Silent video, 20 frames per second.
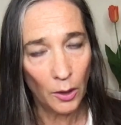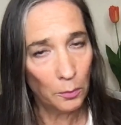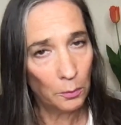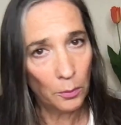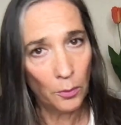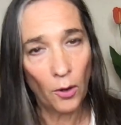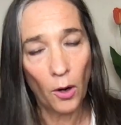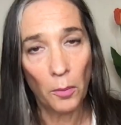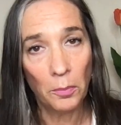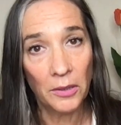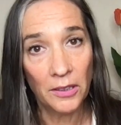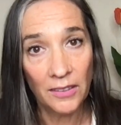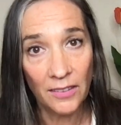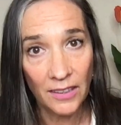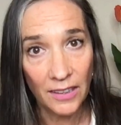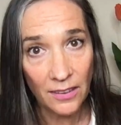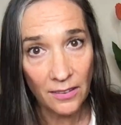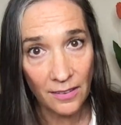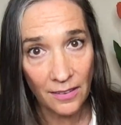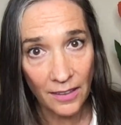a
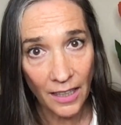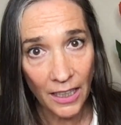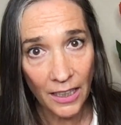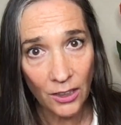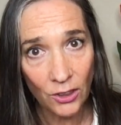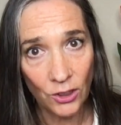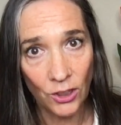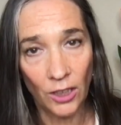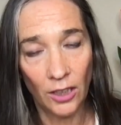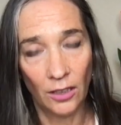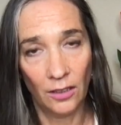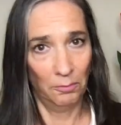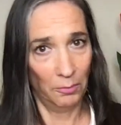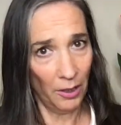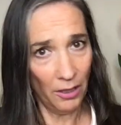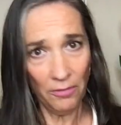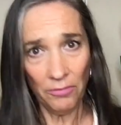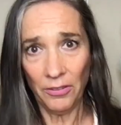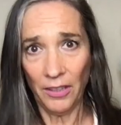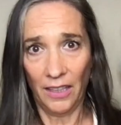property stager.
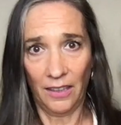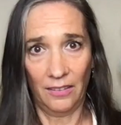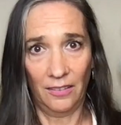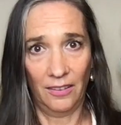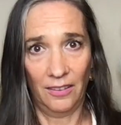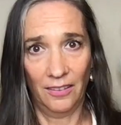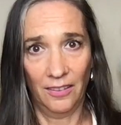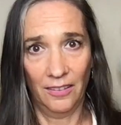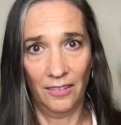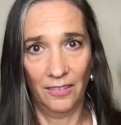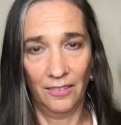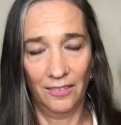Perfect!